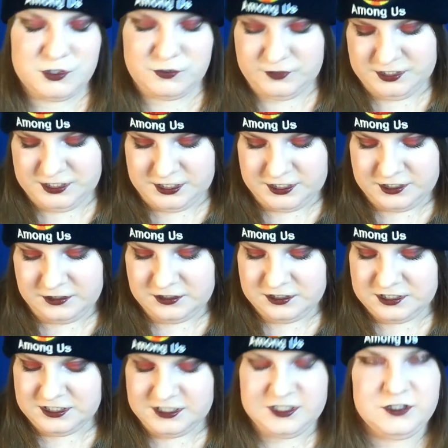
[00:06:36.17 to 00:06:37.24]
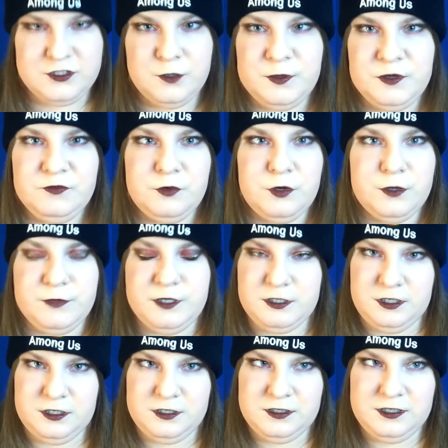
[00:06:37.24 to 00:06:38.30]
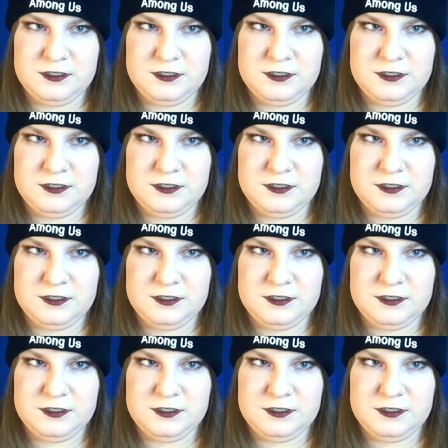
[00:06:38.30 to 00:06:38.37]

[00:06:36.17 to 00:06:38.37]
ridiculously stupid formula.